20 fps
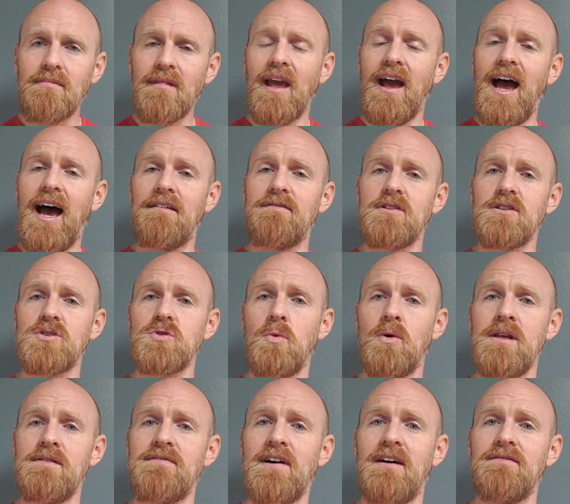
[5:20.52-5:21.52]
After your
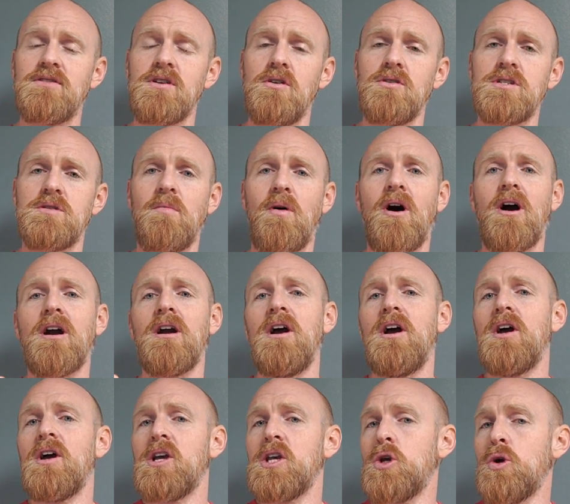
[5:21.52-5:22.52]
25 toes to bar,
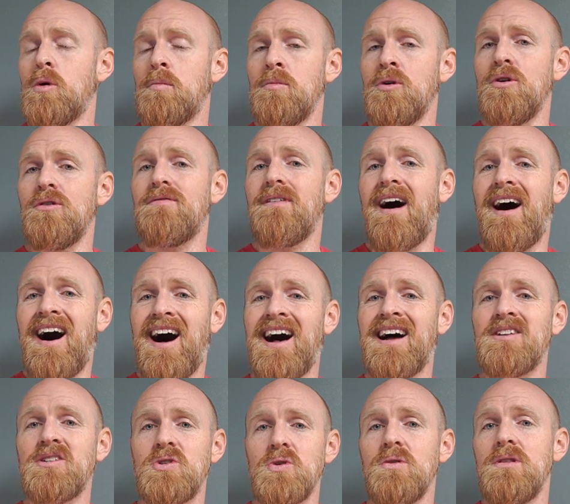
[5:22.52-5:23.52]
you'll move
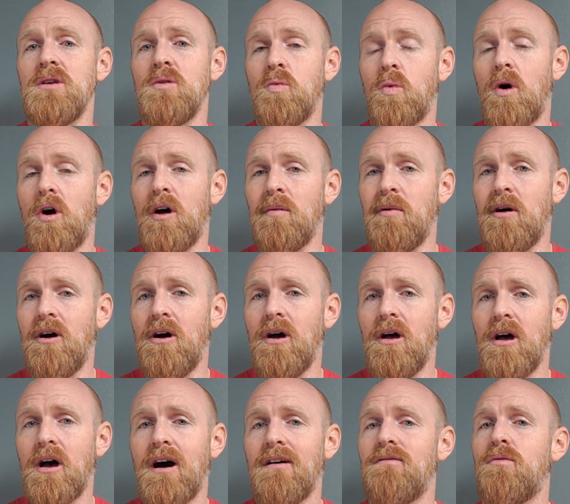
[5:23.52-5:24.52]
on to the wall
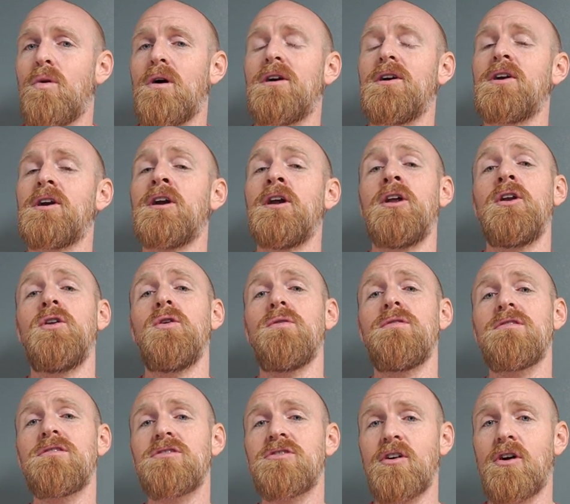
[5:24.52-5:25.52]
ball of where you're going to do
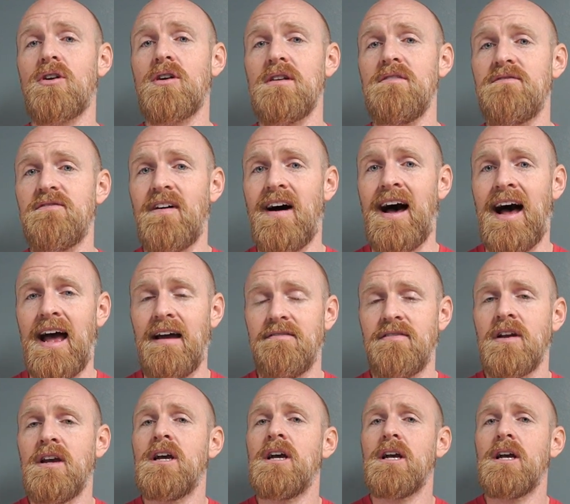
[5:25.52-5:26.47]
35.